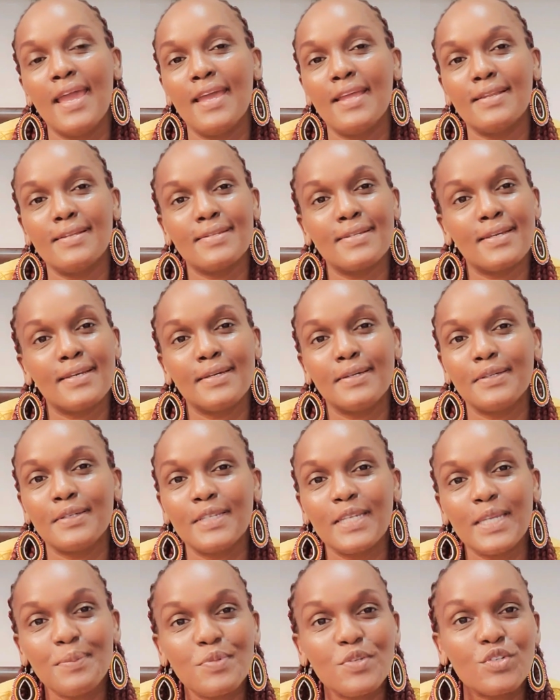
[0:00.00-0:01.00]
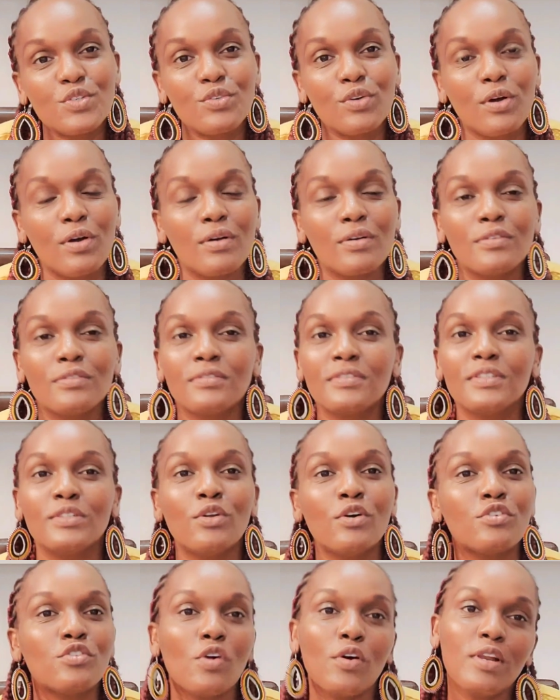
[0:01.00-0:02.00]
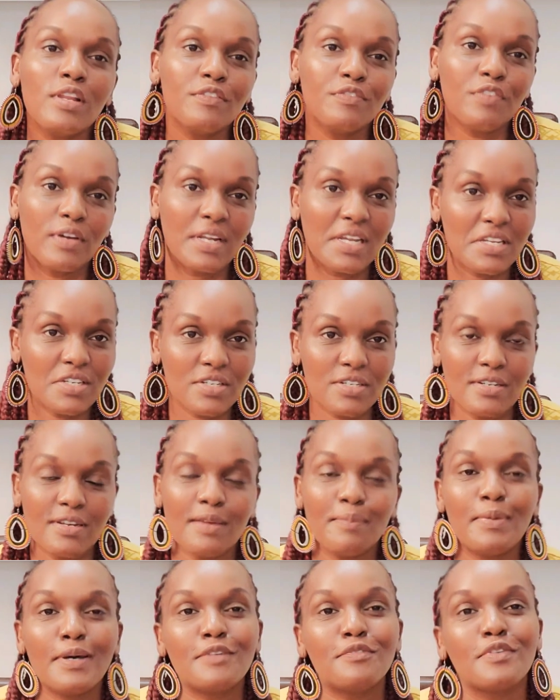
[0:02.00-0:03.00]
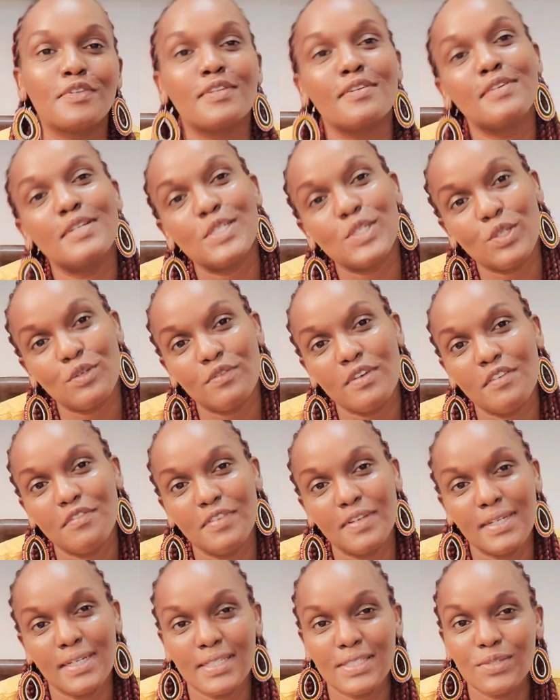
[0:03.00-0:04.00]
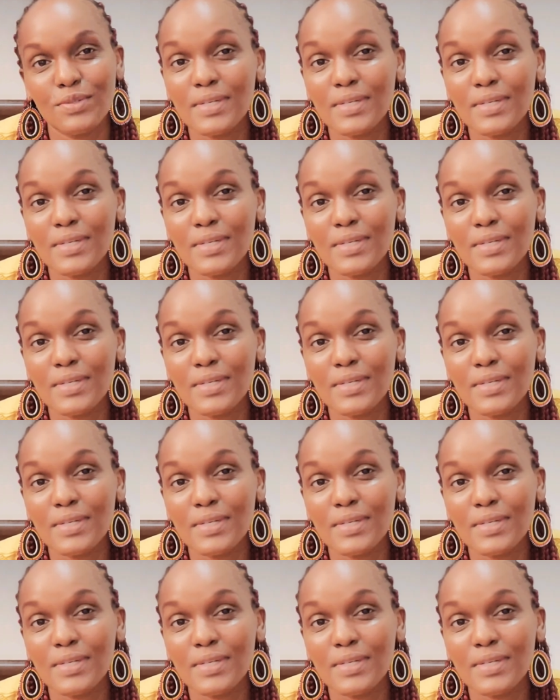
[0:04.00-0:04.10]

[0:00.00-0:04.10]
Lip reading: and keep strong, not only for Nigeria but for the rest of Africa.